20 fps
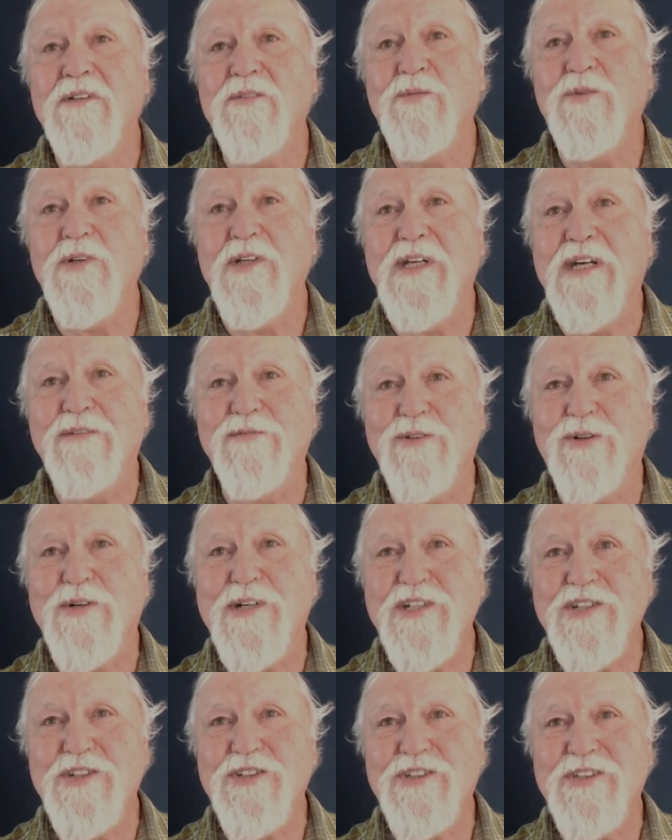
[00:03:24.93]
will have
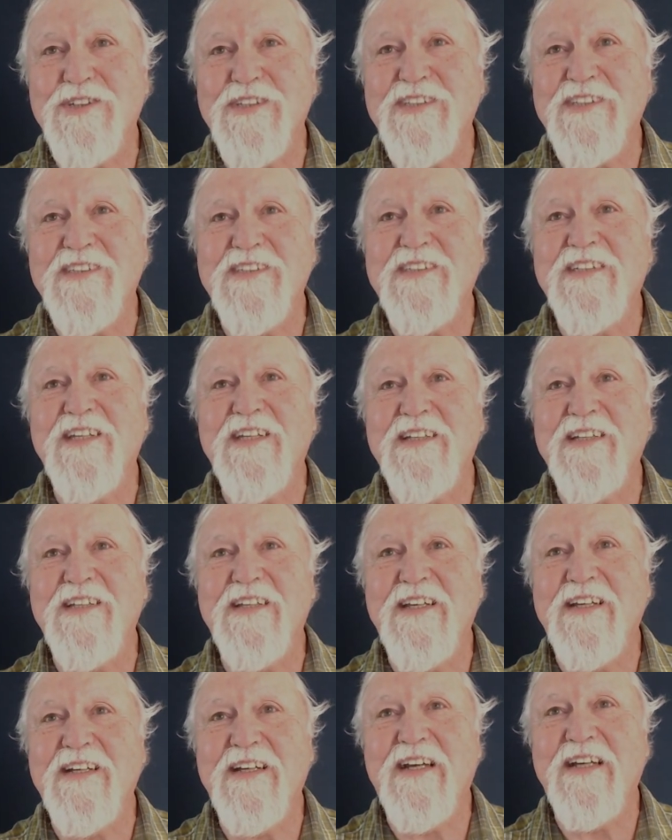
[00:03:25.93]
questions and
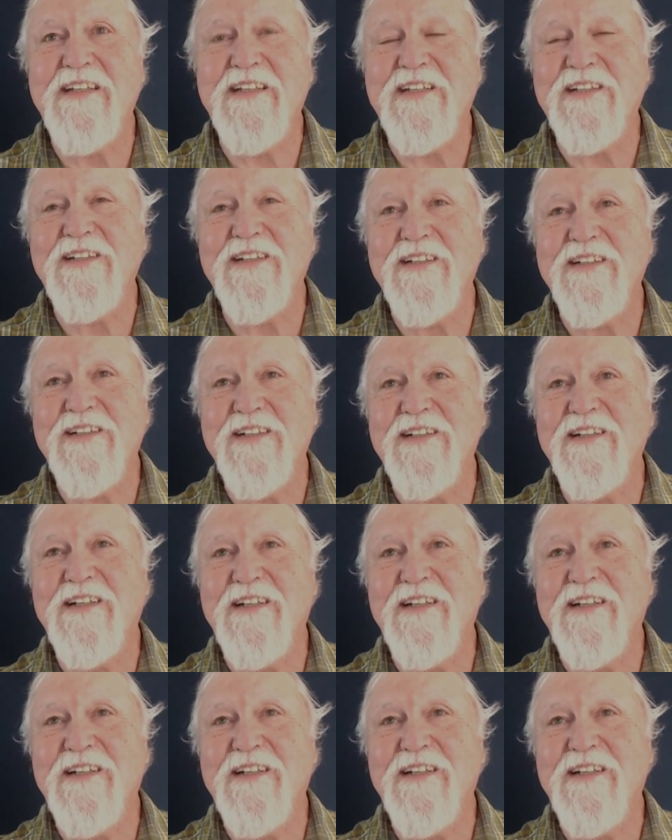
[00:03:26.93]
that I can